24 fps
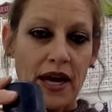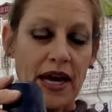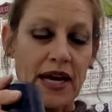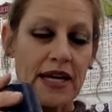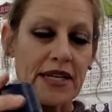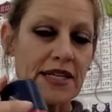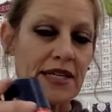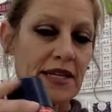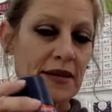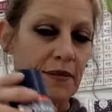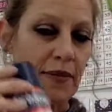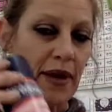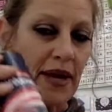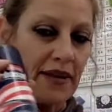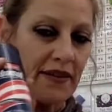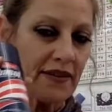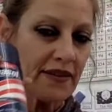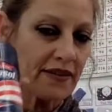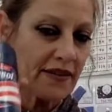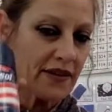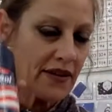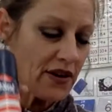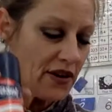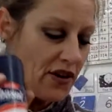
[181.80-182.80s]
And to make
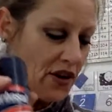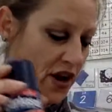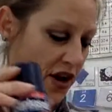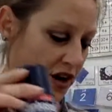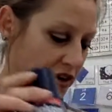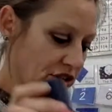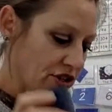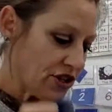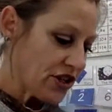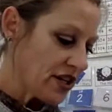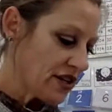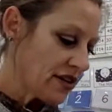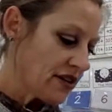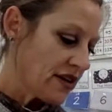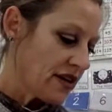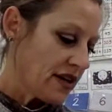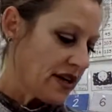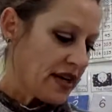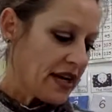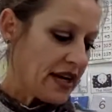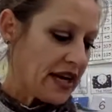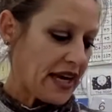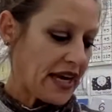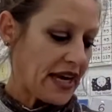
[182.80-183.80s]
this concoction,
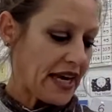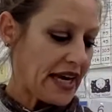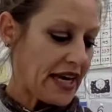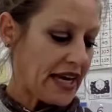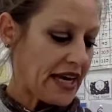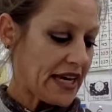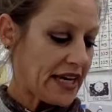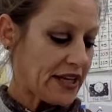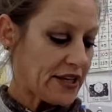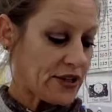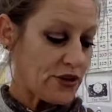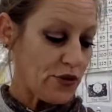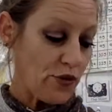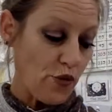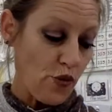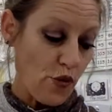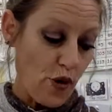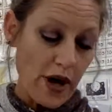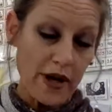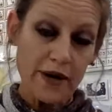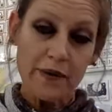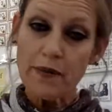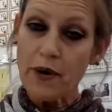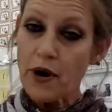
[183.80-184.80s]
it's
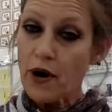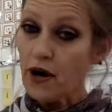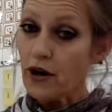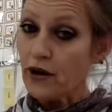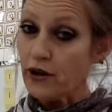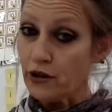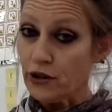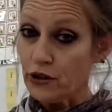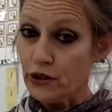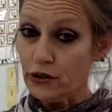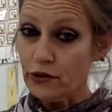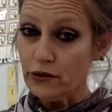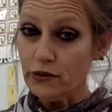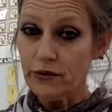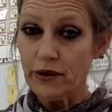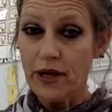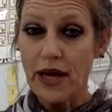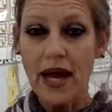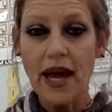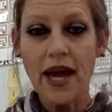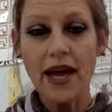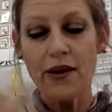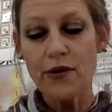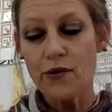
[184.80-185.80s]
1 part glue
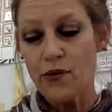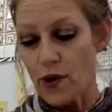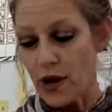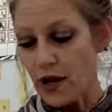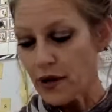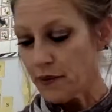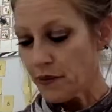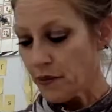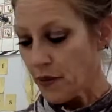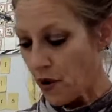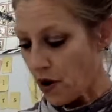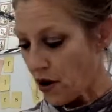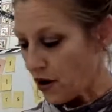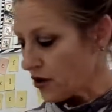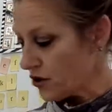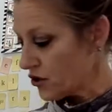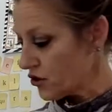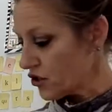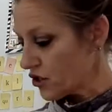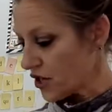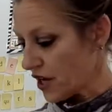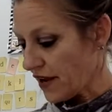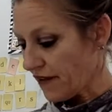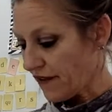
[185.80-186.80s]
and 1
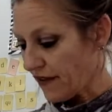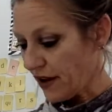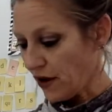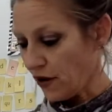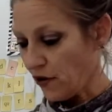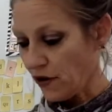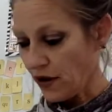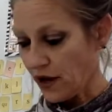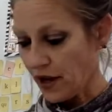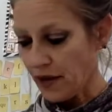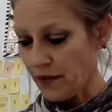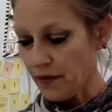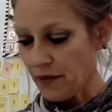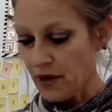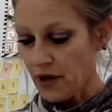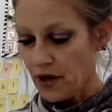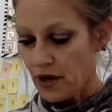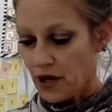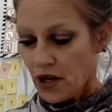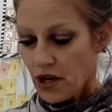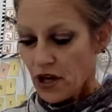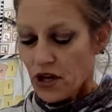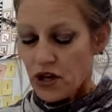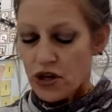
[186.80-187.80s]
part shaving cream.
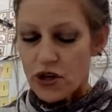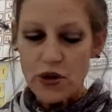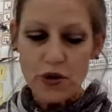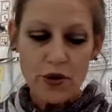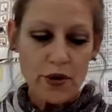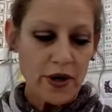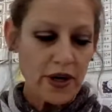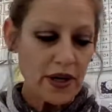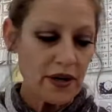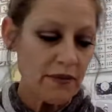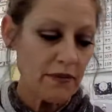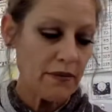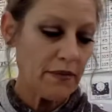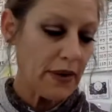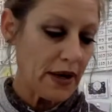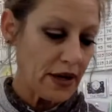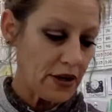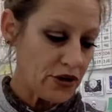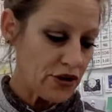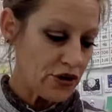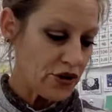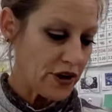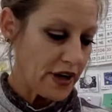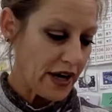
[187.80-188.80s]
You can
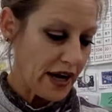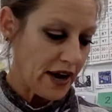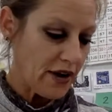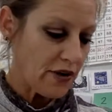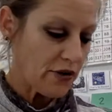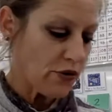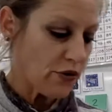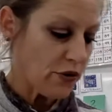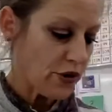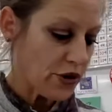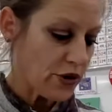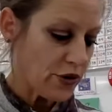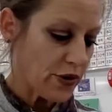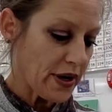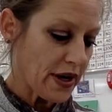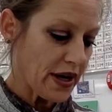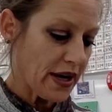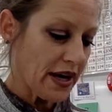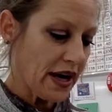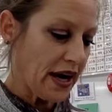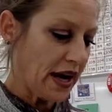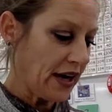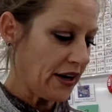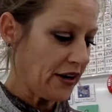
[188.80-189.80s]
measure it out or you
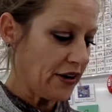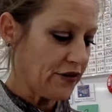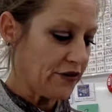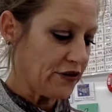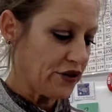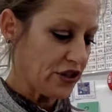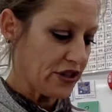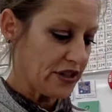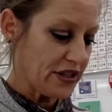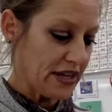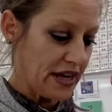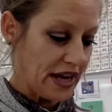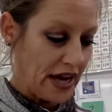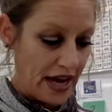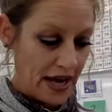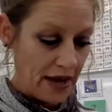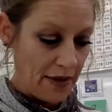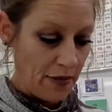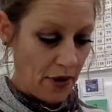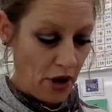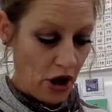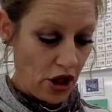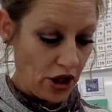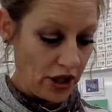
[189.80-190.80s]
can kind of just
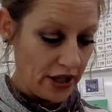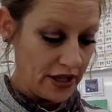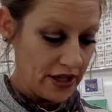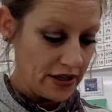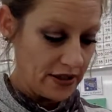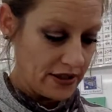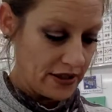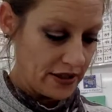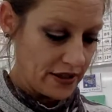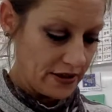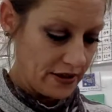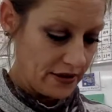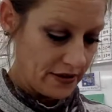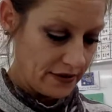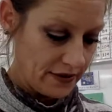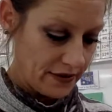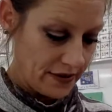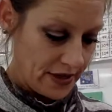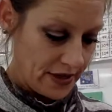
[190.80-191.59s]
eyeball it.